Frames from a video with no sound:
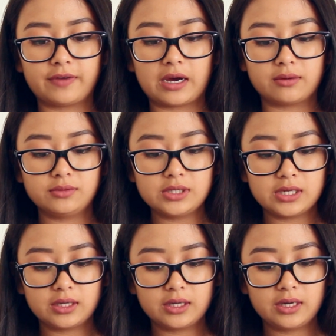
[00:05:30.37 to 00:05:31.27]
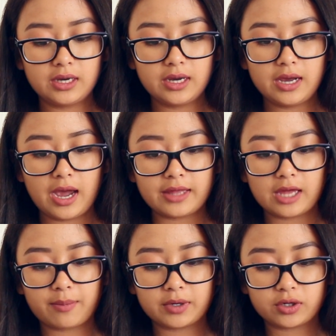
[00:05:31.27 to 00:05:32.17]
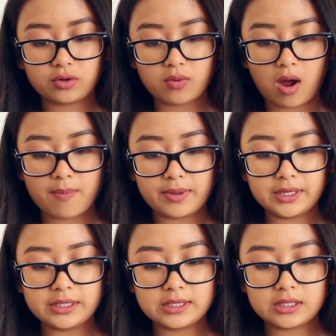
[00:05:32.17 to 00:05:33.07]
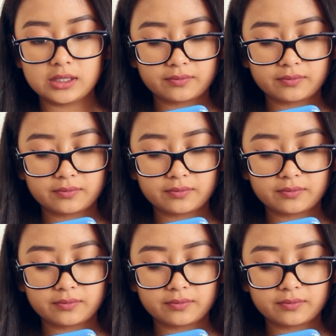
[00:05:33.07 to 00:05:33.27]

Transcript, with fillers: found and then I'm gonna crop it.